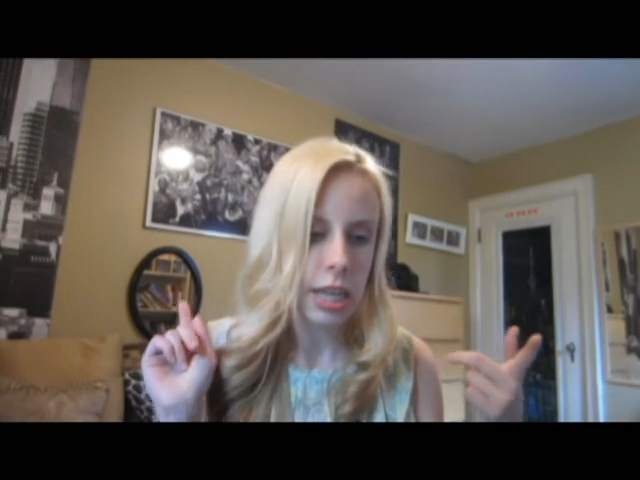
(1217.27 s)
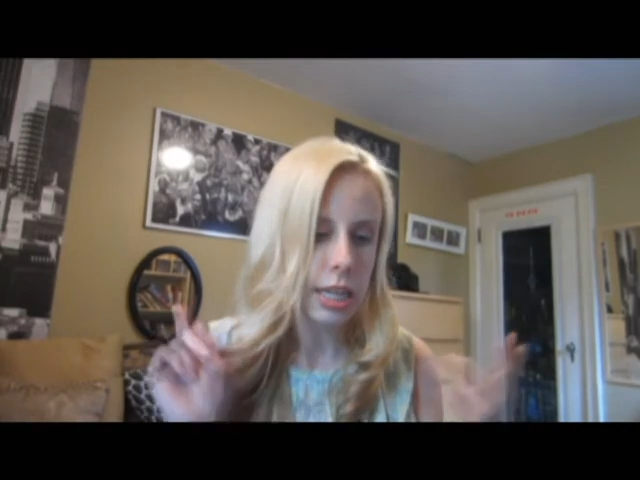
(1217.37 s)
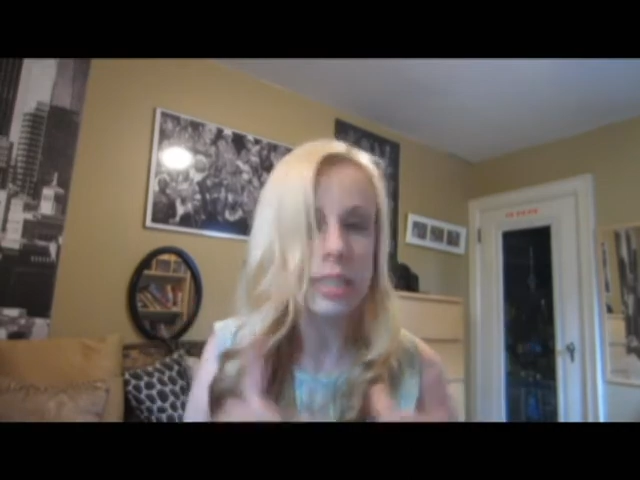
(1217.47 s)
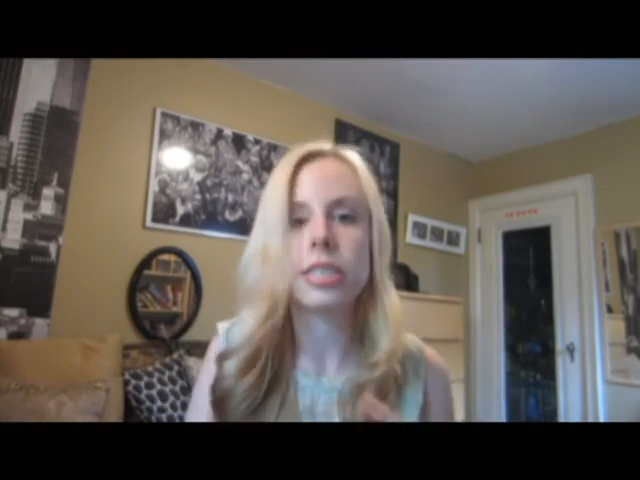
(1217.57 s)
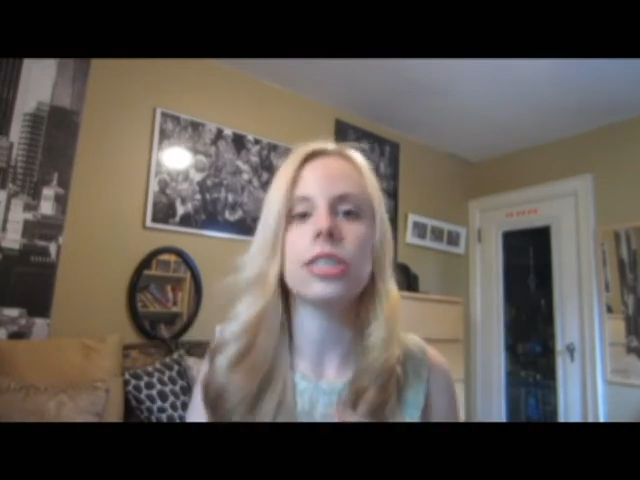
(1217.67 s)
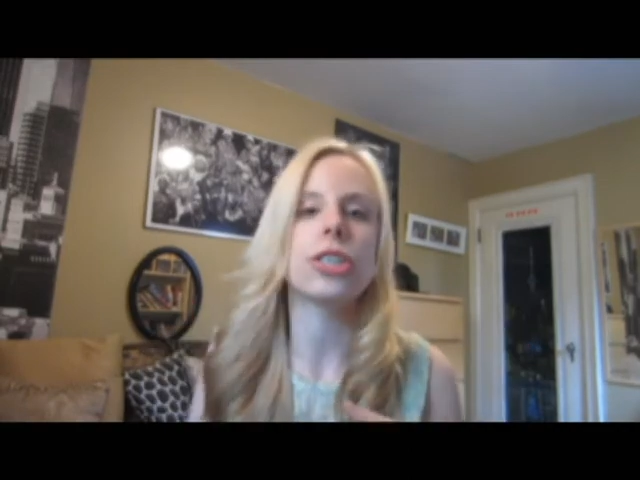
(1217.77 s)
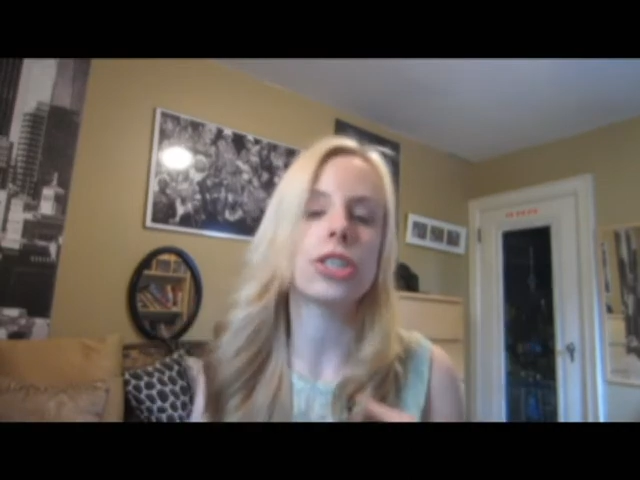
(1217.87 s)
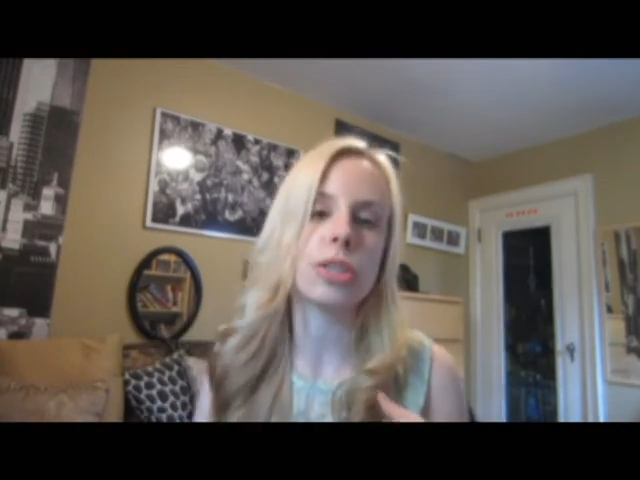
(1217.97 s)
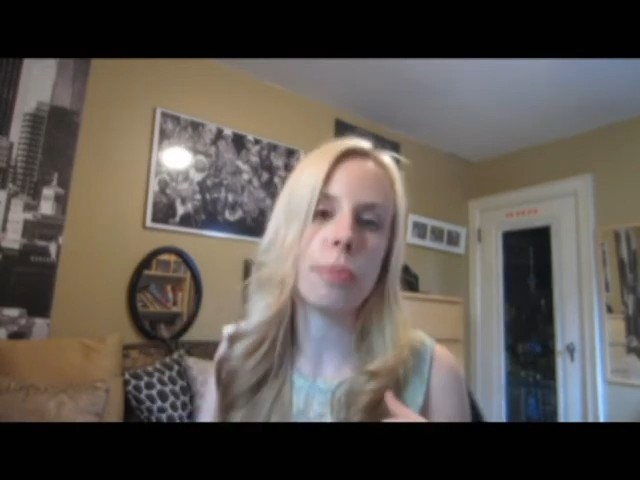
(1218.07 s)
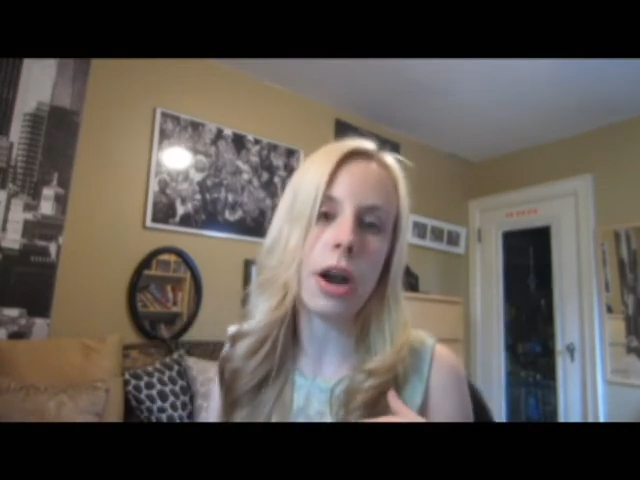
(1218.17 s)

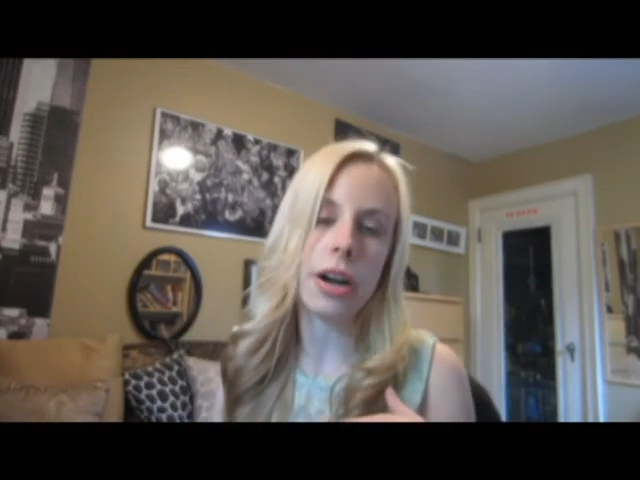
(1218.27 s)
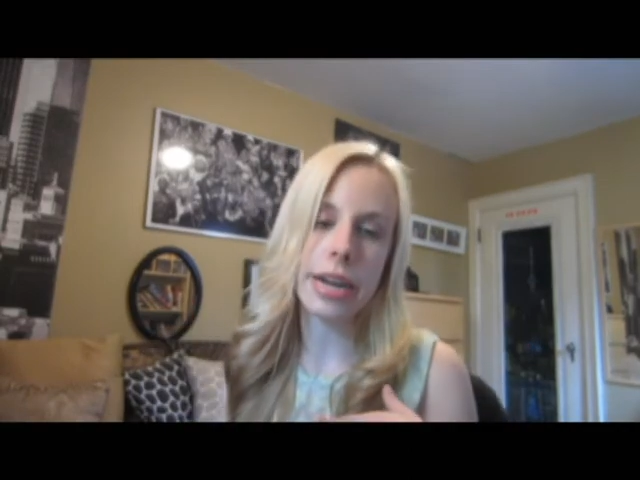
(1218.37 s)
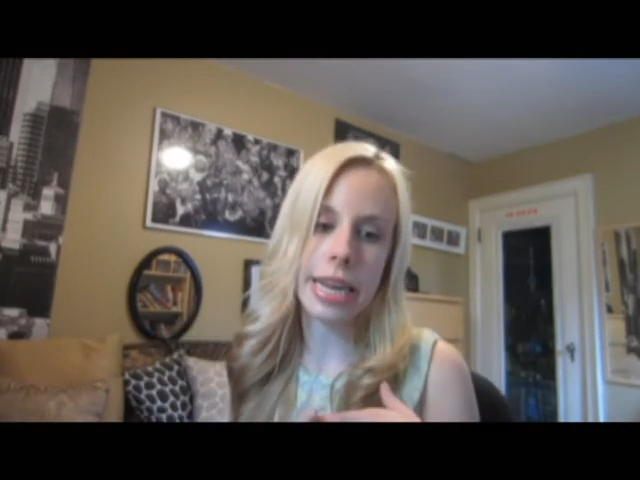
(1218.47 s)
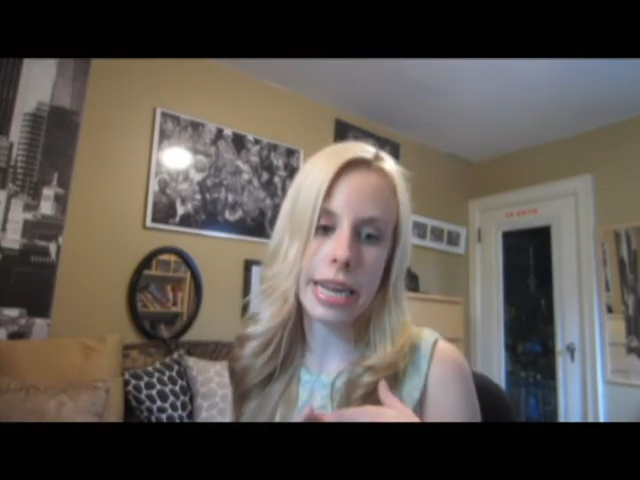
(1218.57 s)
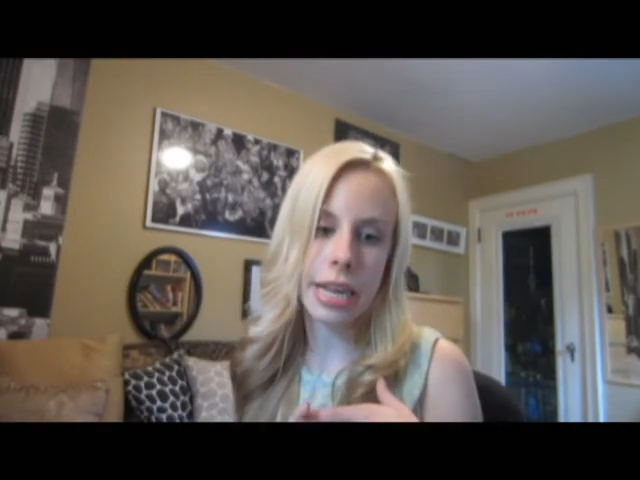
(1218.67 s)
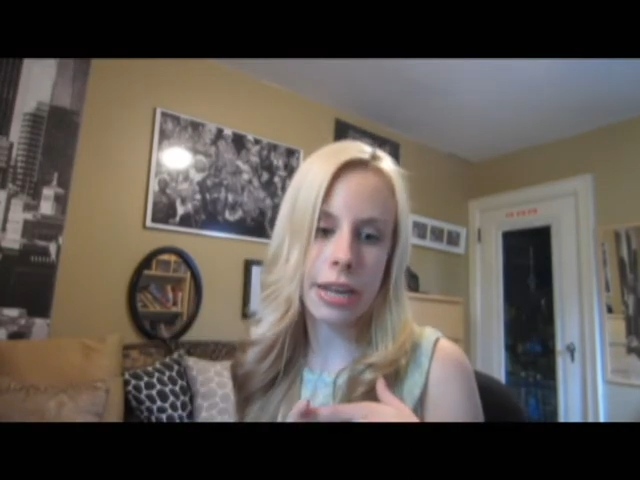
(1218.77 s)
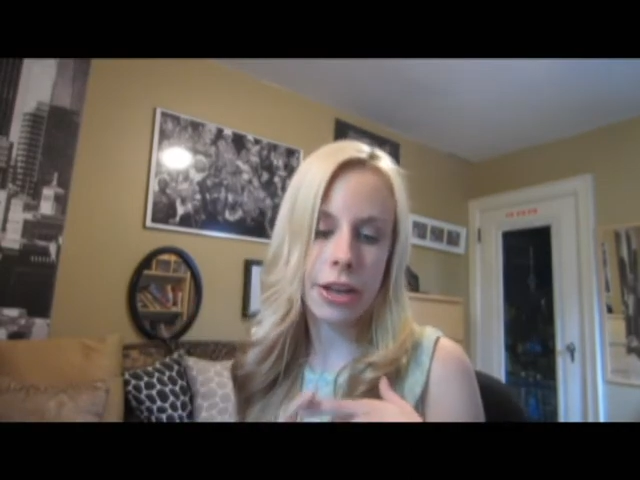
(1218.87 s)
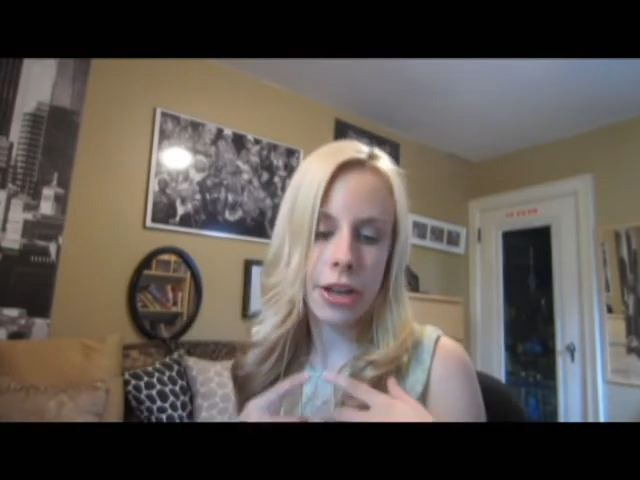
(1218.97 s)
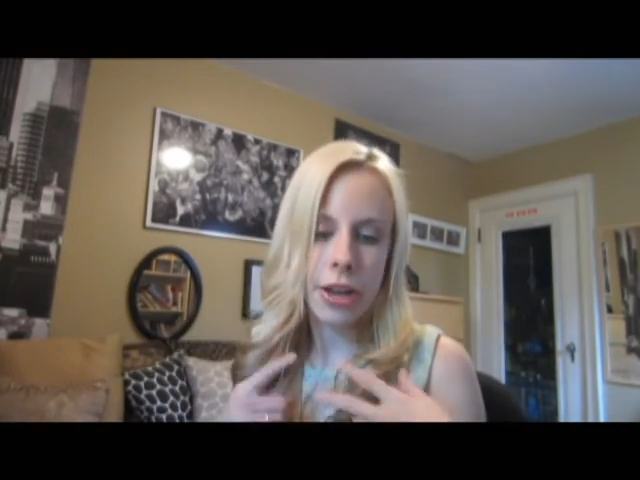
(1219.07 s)
listeners party,